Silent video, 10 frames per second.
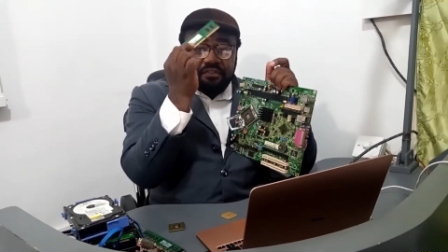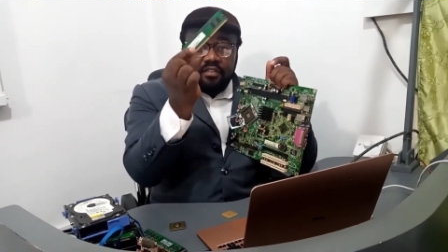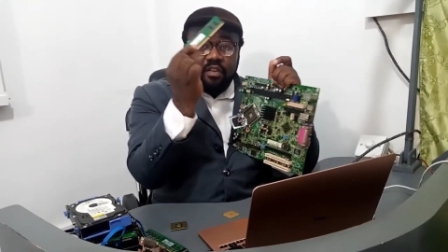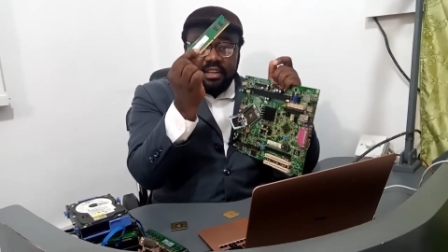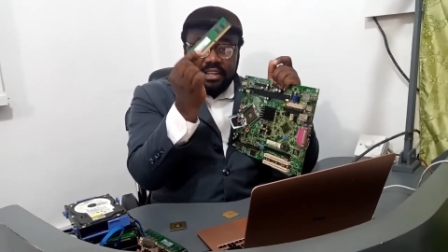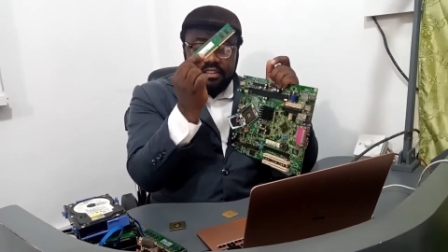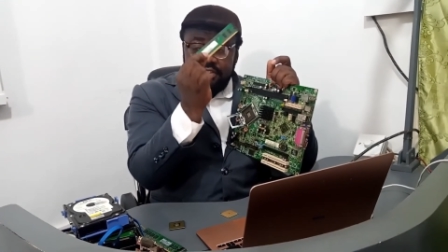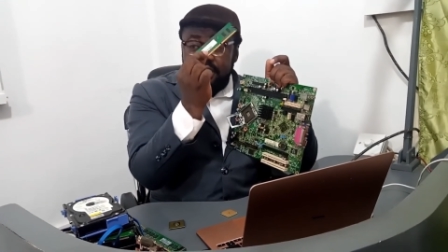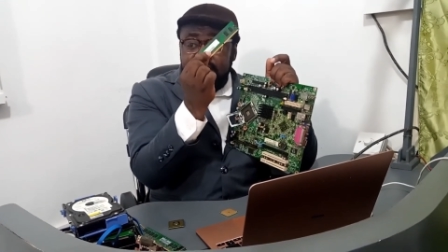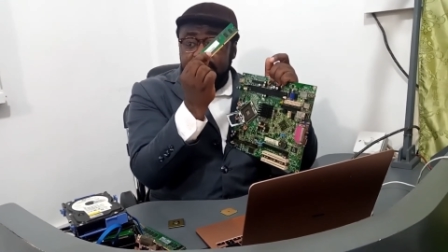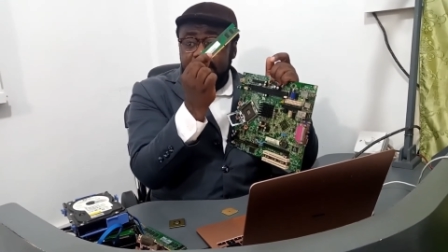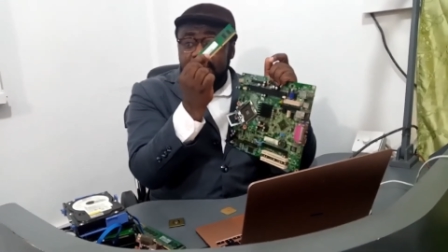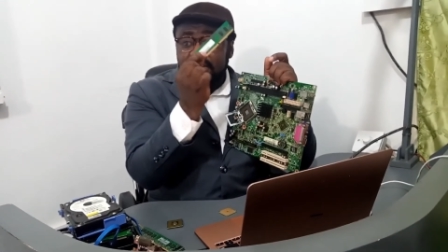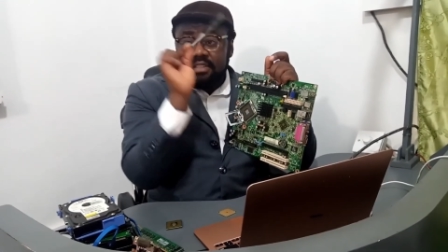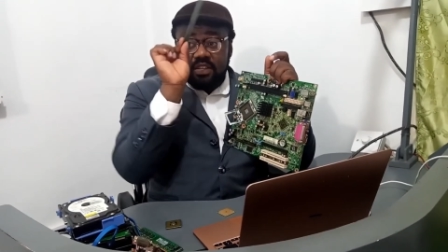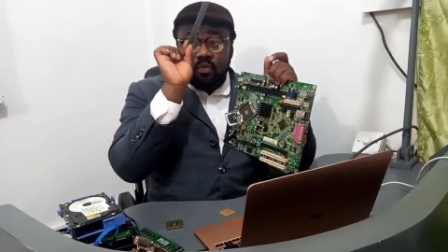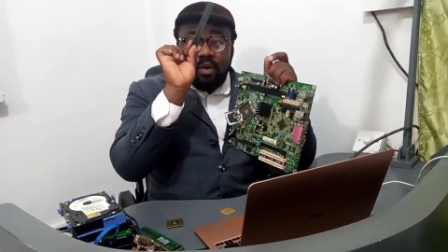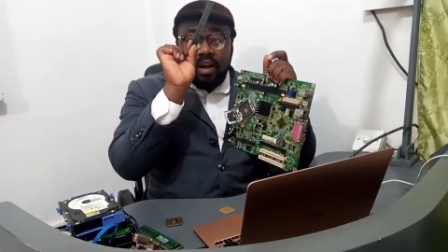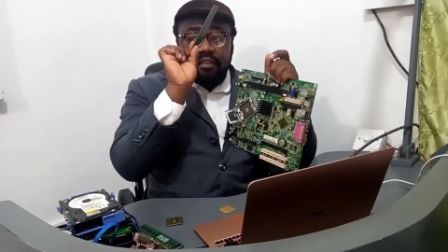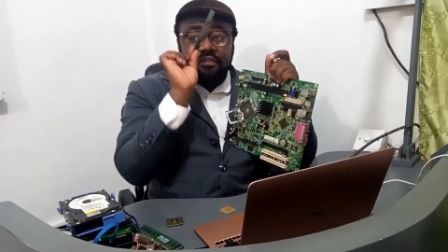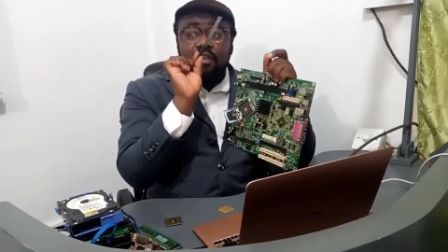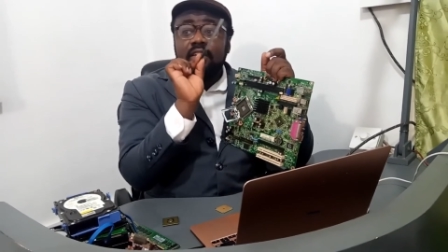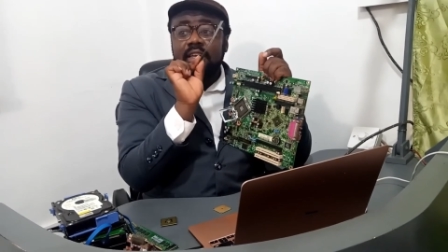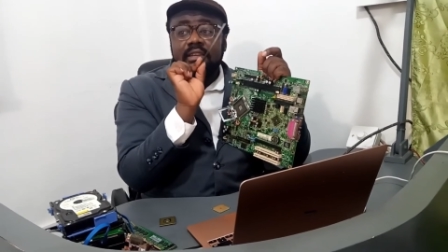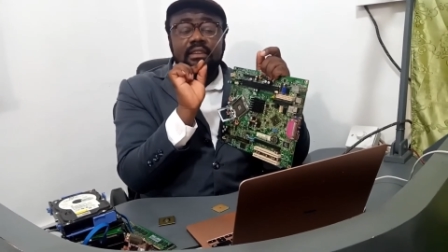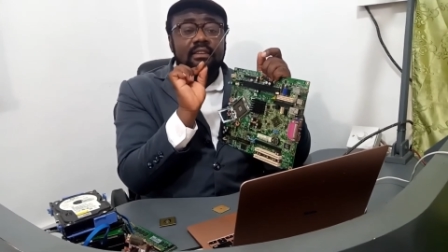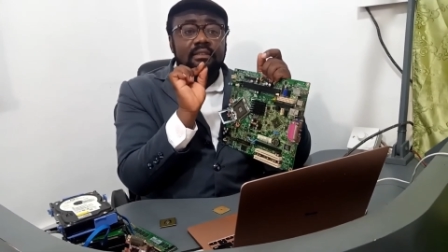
4 gig straight, just 4 gig.